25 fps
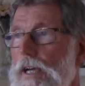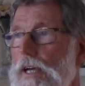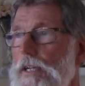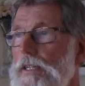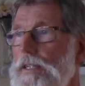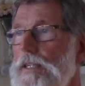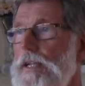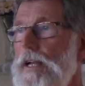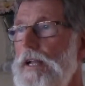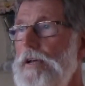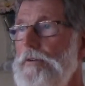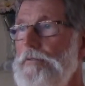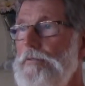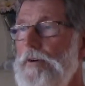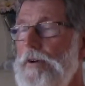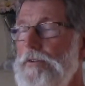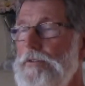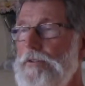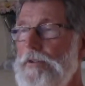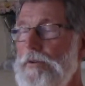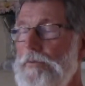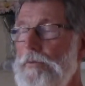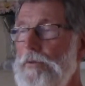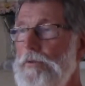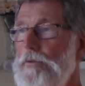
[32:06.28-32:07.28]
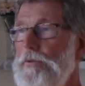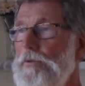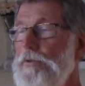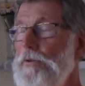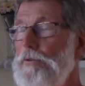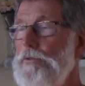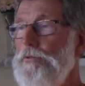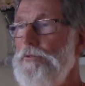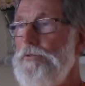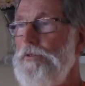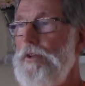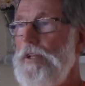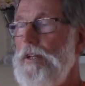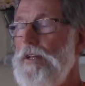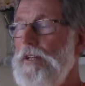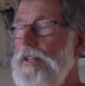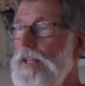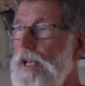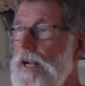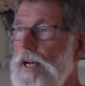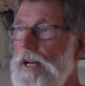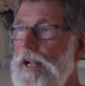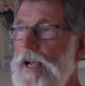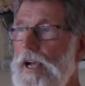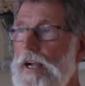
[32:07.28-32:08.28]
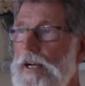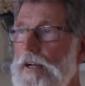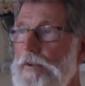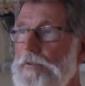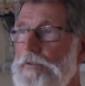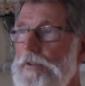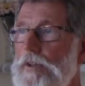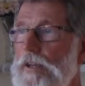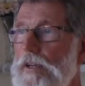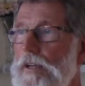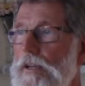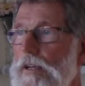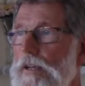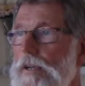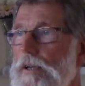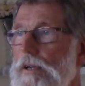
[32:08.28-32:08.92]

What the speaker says: until I found somebody with no feet, that kind of thing.